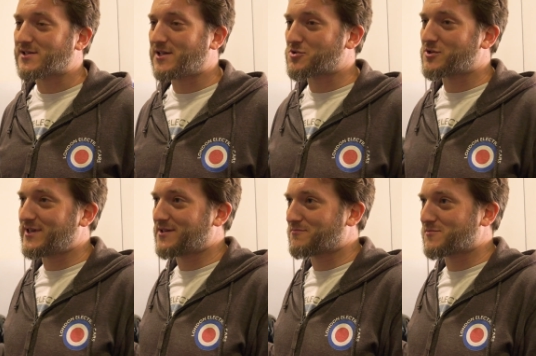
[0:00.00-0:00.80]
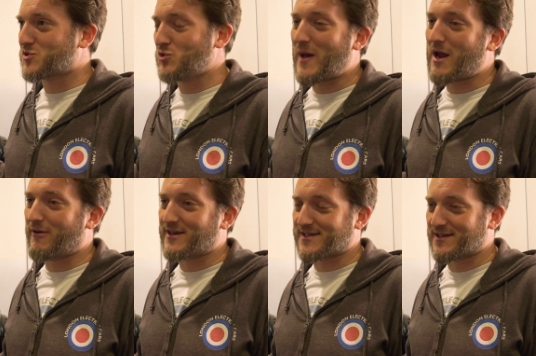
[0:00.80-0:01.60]
There's literally two
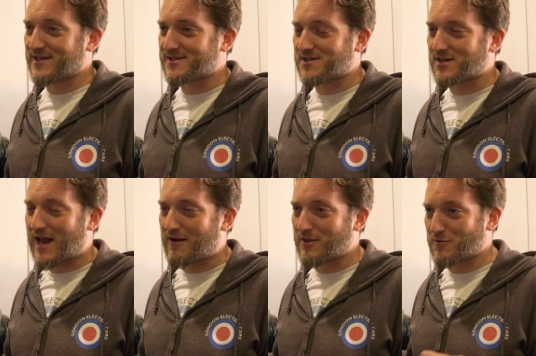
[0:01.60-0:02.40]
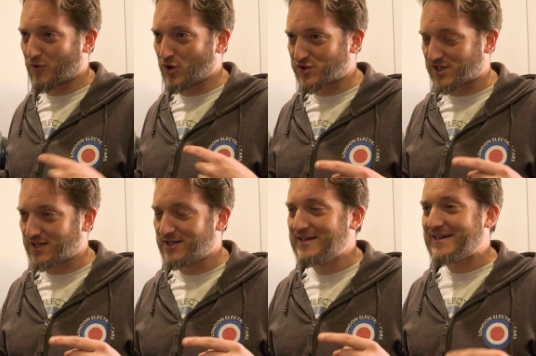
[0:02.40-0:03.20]
bearings in this that carry the rotor,